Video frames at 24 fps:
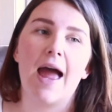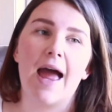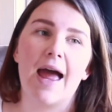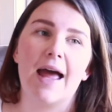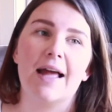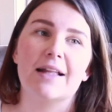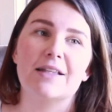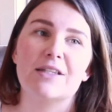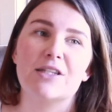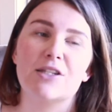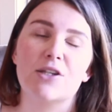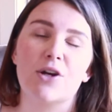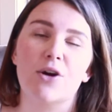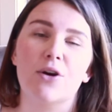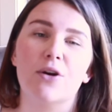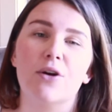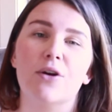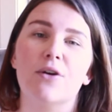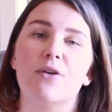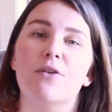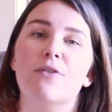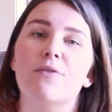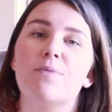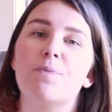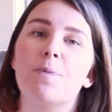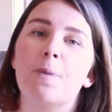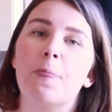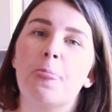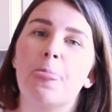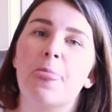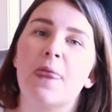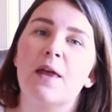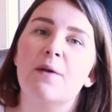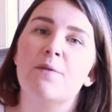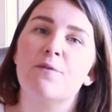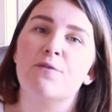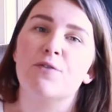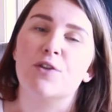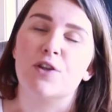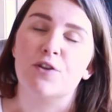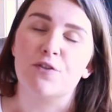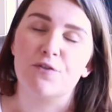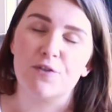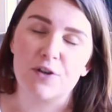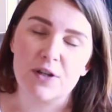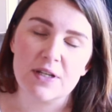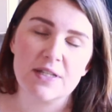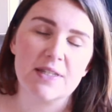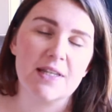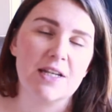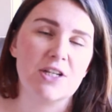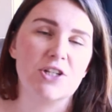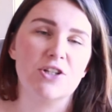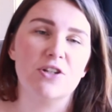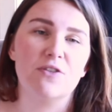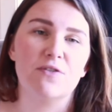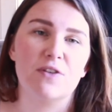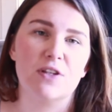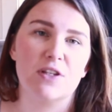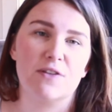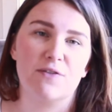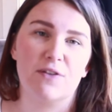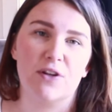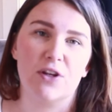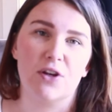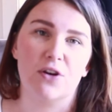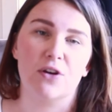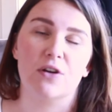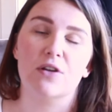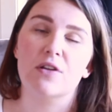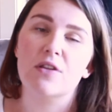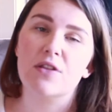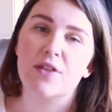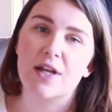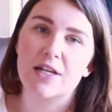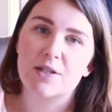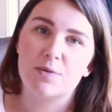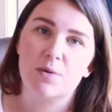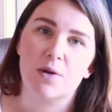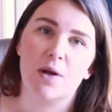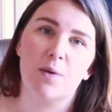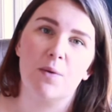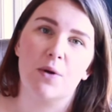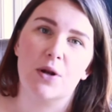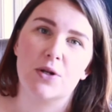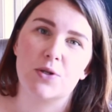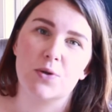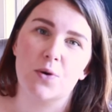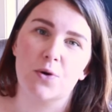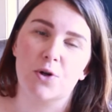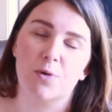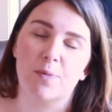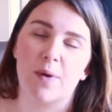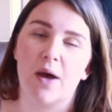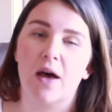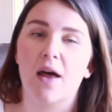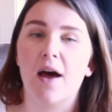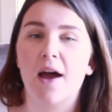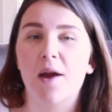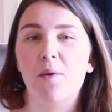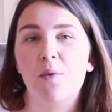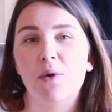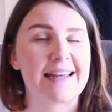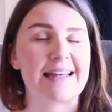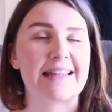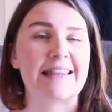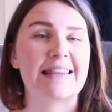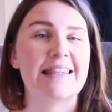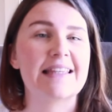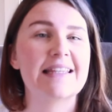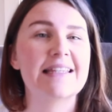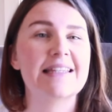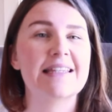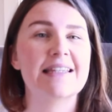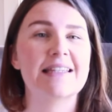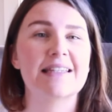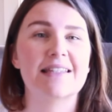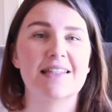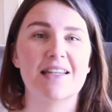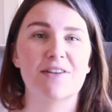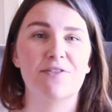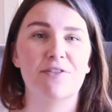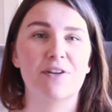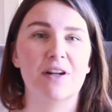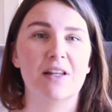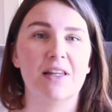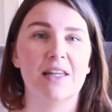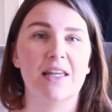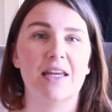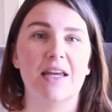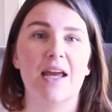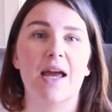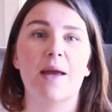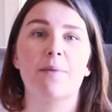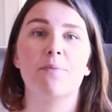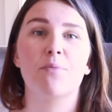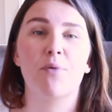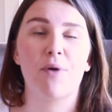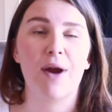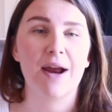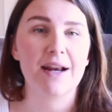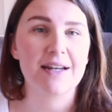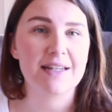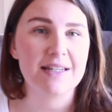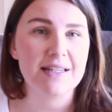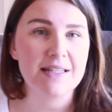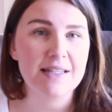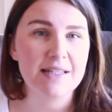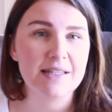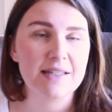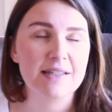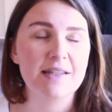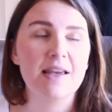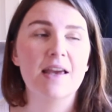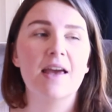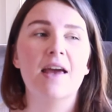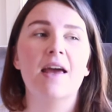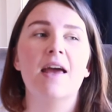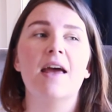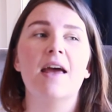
And so for the first section of this video, that's what I want to talk about. And this is definitely a practice.